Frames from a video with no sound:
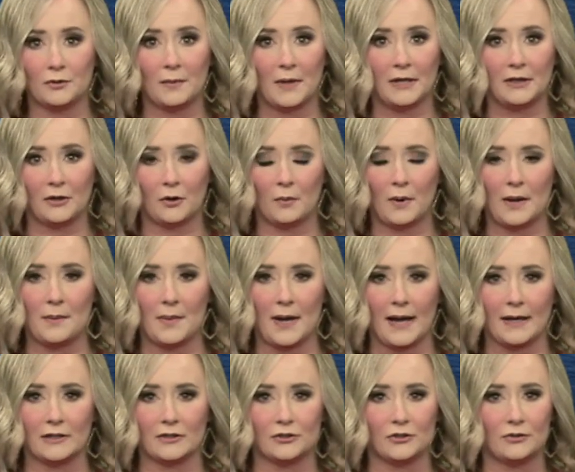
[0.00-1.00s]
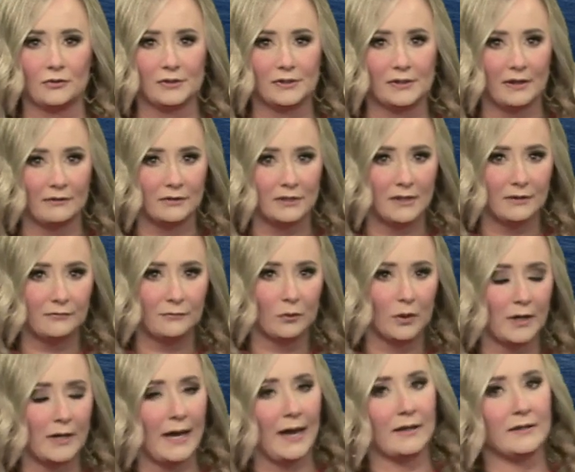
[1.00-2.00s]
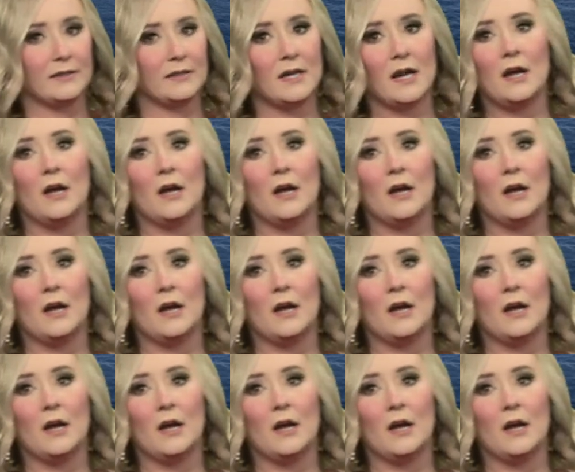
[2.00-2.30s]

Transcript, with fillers: to make their way back into the seven-day forecast.